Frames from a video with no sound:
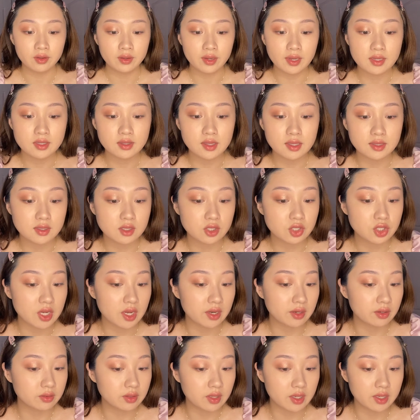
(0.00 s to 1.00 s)
Okay, so that's the
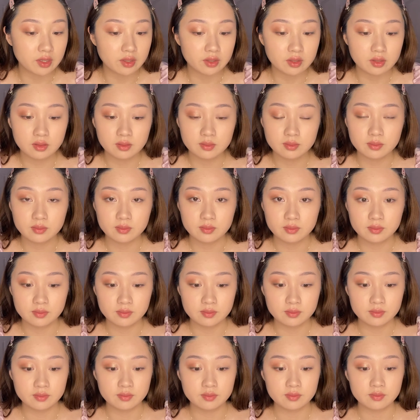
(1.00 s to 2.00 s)
shadow liner.
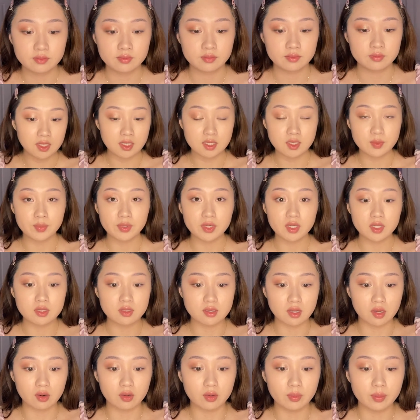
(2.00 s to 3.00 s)
It's pretty
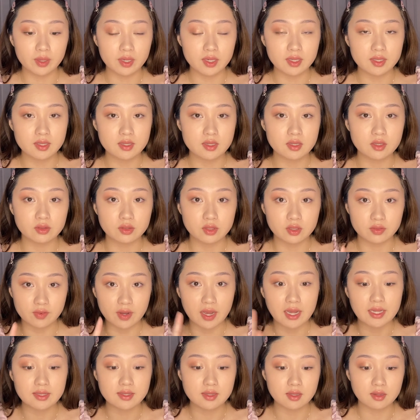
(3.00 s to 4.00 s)
subtle, but it still
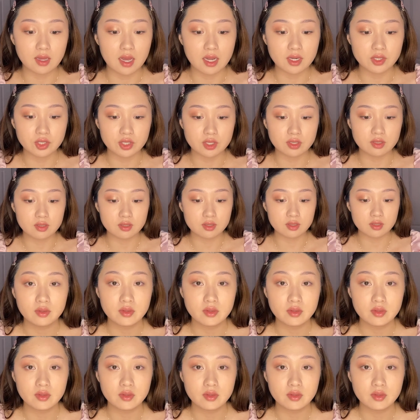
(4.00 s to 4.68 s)
defines the lashes.